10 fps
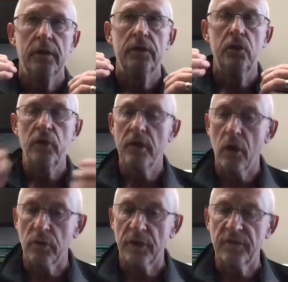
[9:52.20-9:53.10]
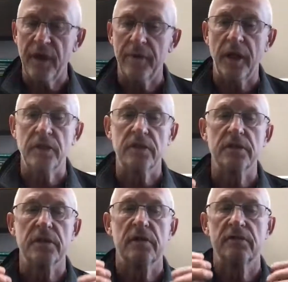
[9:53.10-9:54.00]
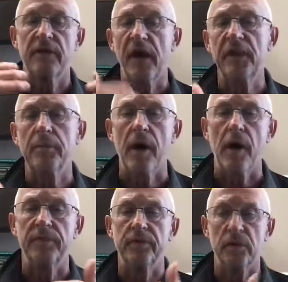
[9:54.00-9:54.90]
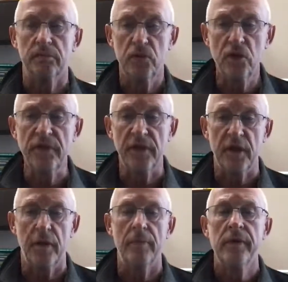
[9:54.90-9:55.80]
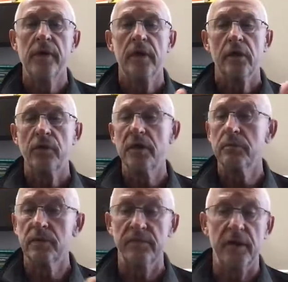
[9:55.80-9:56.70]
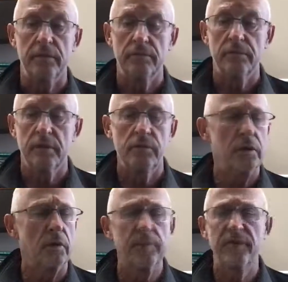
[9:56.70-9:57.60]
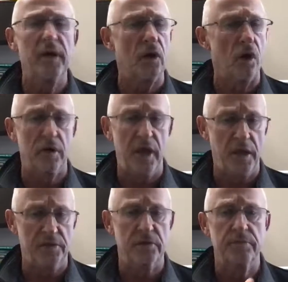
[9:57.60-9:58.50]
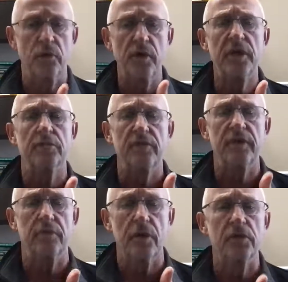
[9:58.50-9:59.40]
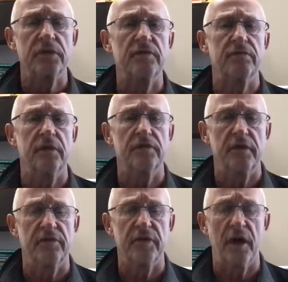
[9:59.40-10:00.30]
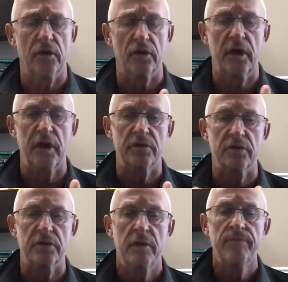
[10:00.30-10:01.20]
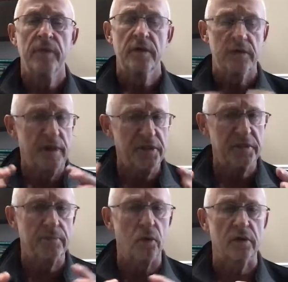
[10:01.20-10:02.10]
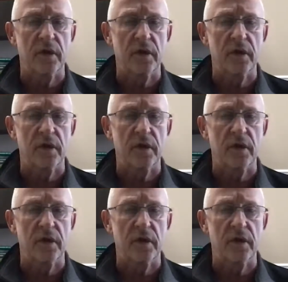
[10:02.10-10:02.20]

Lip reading: doing colon examinations, finding polyps and removing them, we don't prevent all cancers, but we can prevent most, if not all cancers. So that's an important